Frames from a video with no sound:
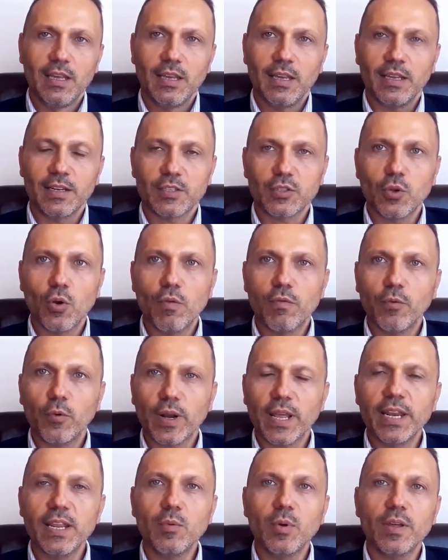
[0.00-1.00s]
And so for
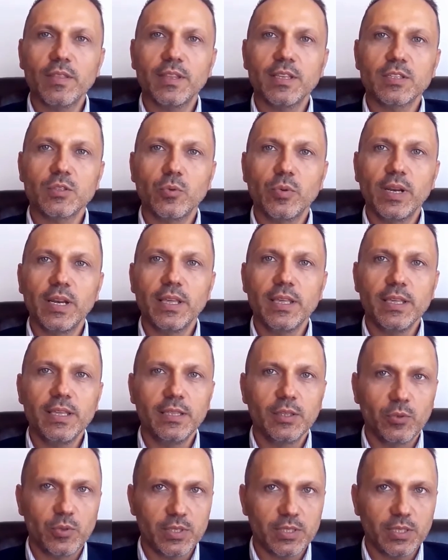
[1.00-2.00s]
anyone that's really
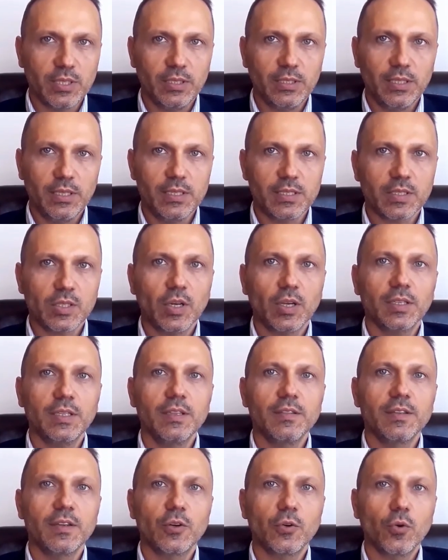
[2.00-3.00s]
interested in starting
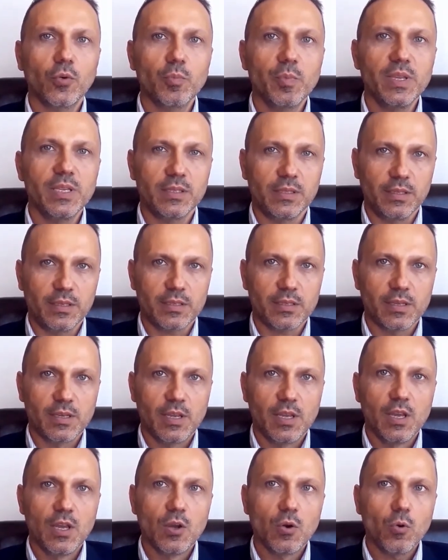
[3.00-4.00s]
their own business,
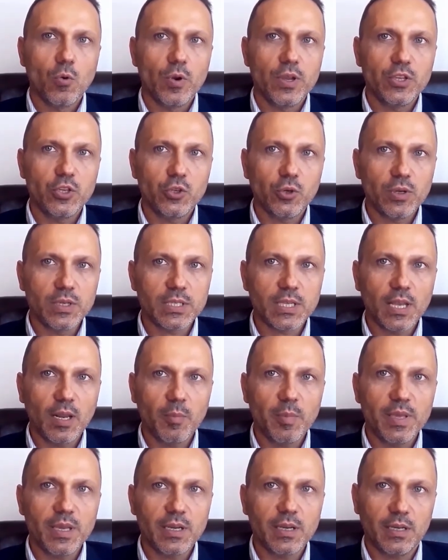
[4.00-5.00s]
who enjoys
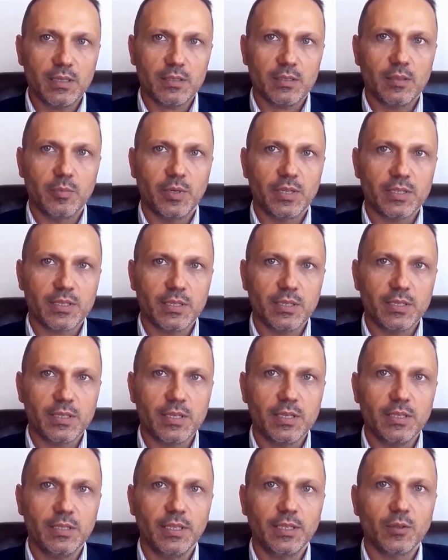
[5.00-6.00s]
helping customers
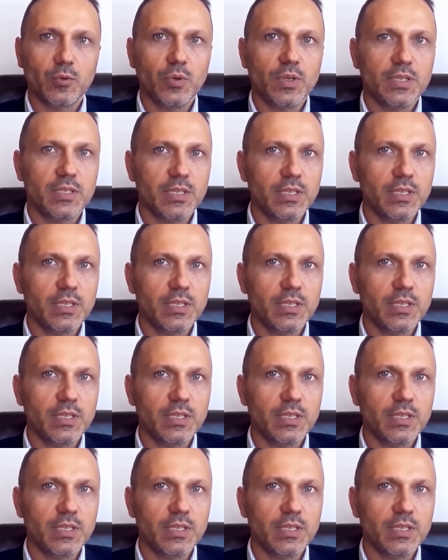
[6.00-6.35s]
succeed and who is